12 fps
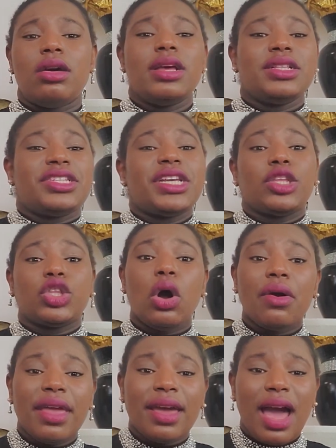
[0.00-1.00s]

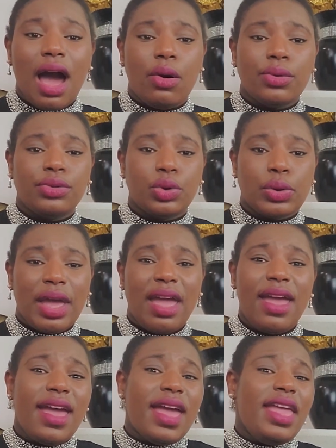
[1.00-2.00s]
TikTok account,
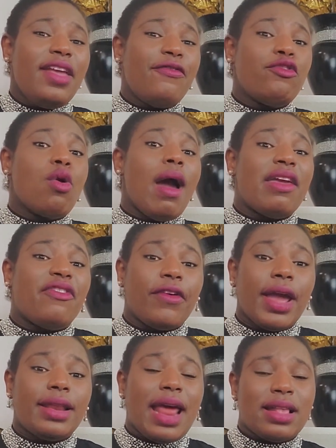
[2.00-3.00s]
okay? If you are
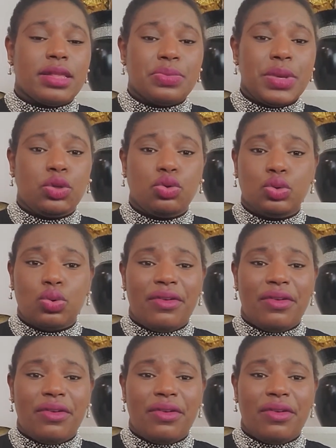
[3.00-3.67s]
afraid as me to do a